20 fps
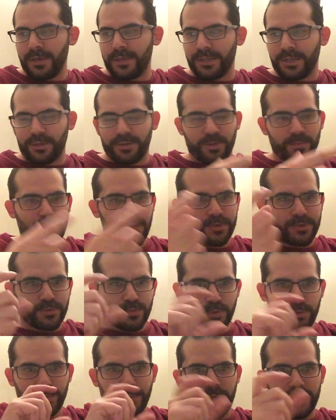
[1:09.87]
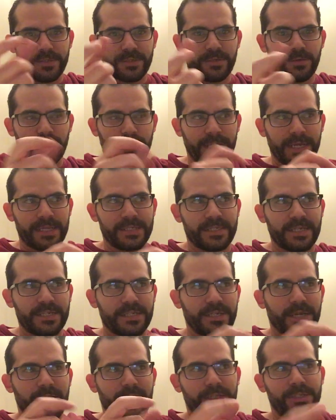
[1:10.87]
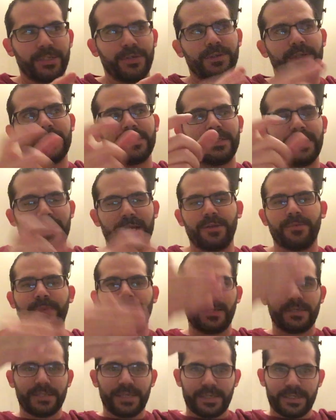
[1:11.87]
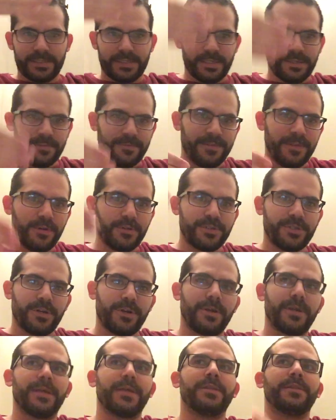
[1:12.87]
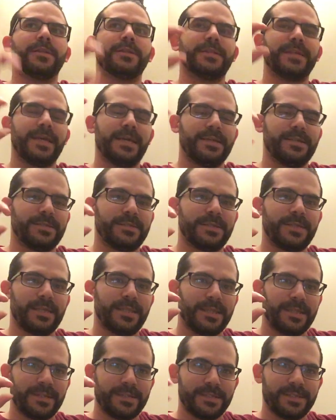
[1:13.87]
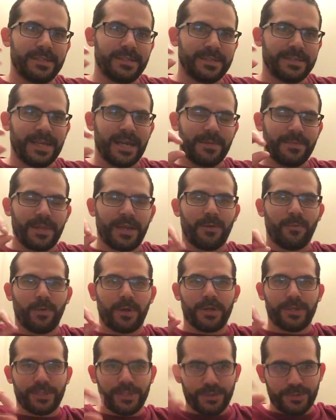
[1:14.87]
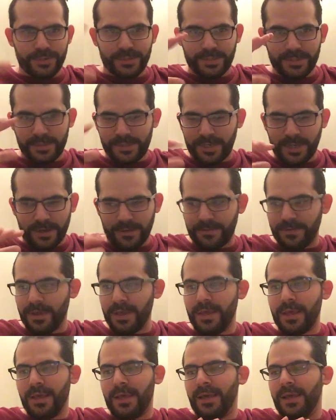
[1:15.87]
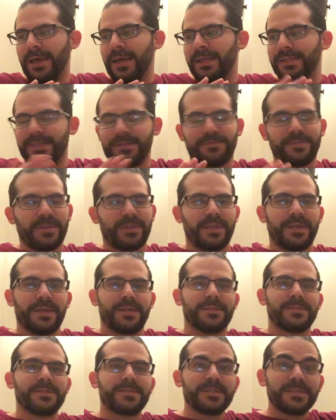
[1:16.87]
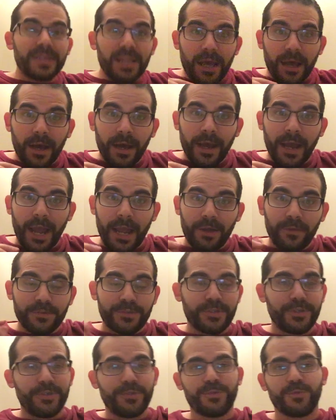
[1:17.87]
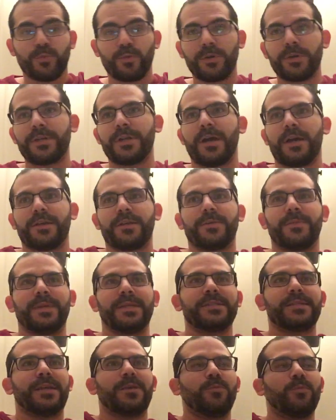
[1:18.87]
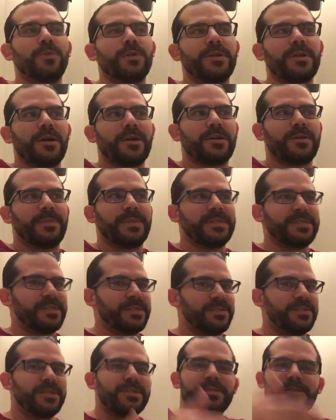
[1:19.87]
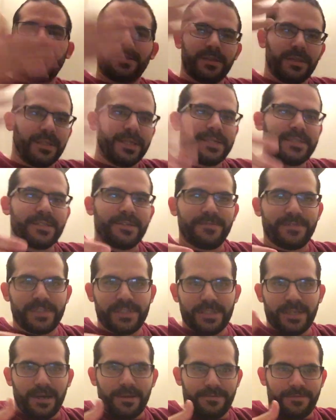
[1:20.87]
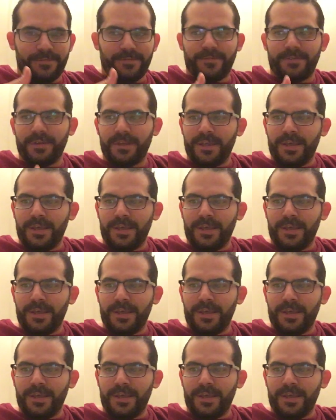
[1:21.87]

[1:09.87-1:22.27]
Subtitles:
The most robust organization I can do is there because I can see the flow chart and the days and the time that I want to do stuff, different things. I also use Word documents, and in Word documents, it's just a list of stuff.